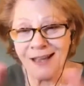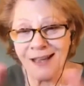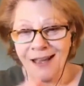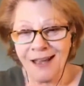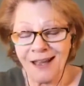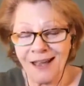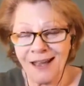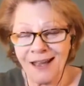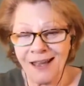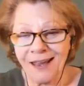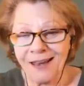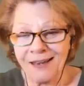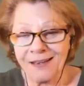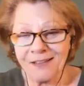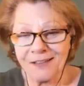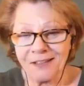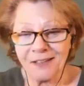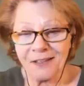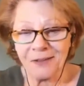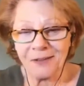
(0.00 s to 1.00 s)
and
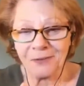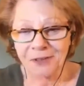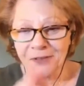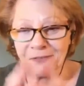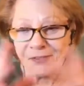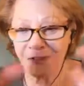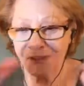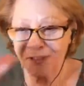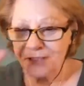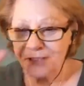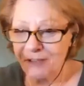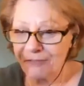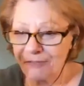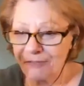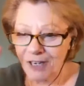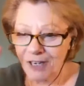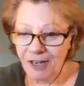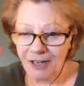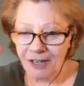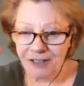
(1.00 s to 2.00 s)
you've got a different
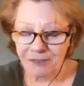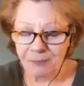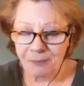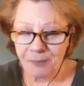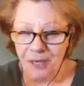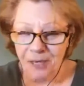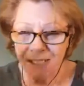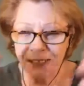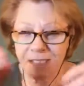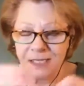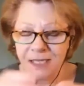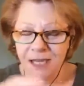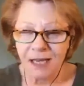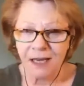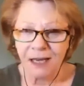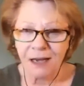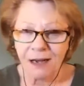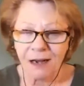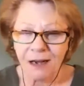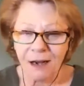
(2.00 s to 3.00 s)
of mindset and
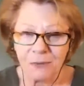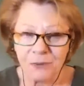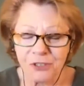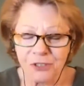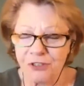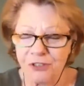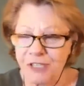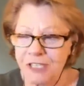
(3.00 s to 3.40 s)
culture,